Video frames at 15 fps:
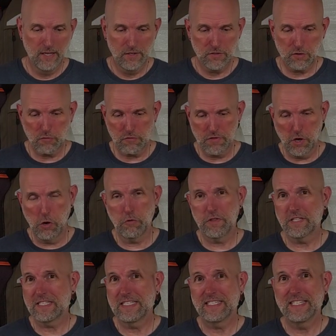So though
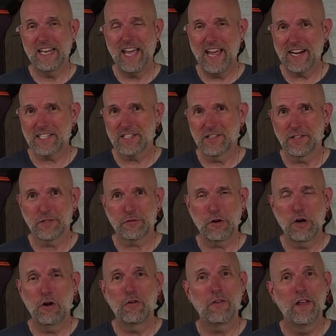this is an excellent
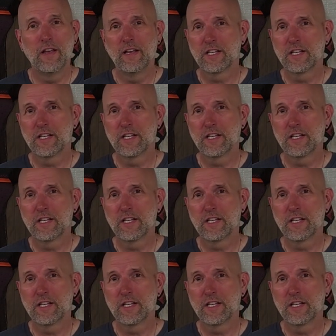drone,